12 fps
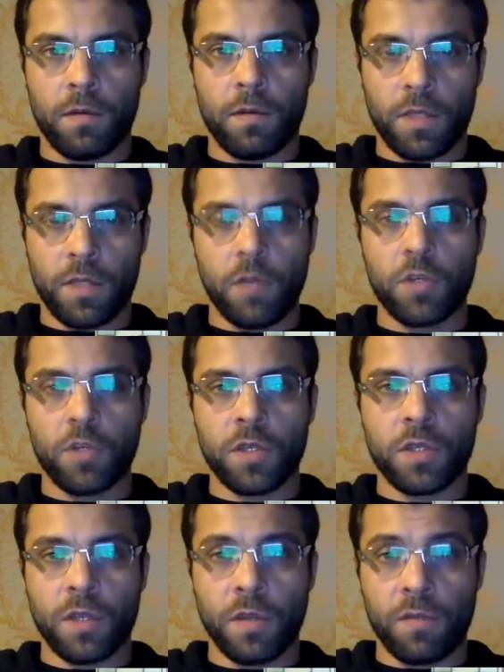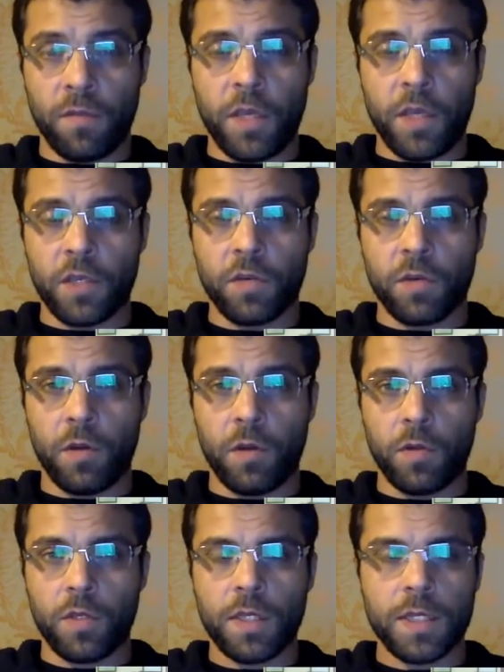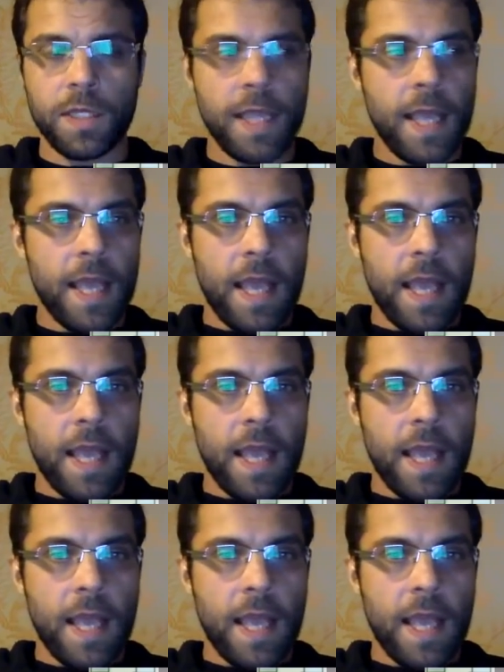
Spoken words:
solutions and information to our users.